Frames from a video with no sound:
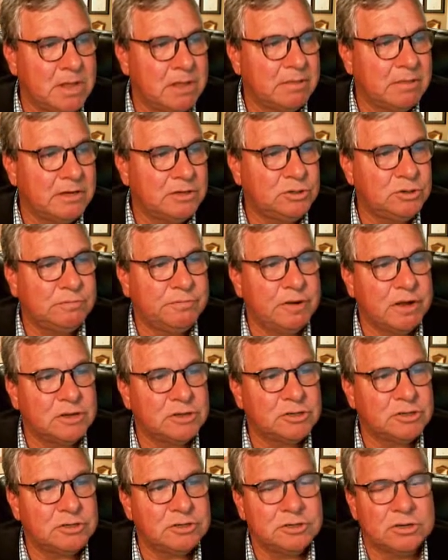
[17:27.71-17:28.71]
These two
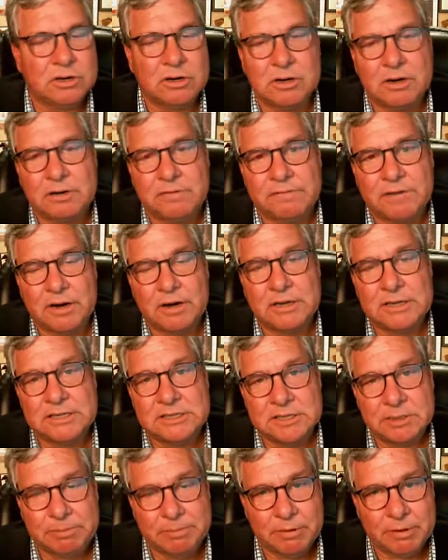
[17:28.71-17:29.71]
functions are fairly
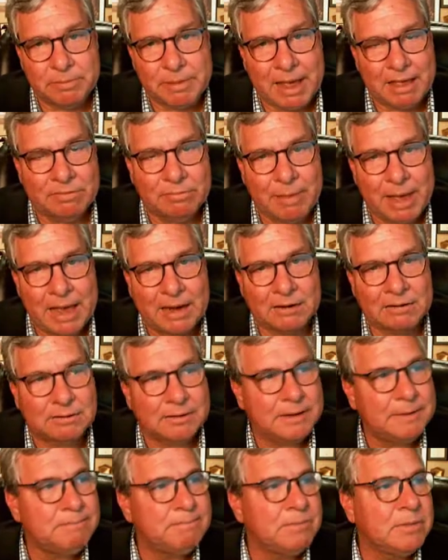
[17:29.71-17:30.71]
simple
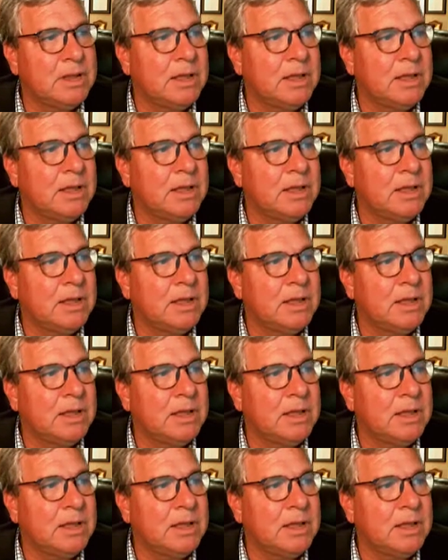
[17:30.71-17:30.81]
mathematically,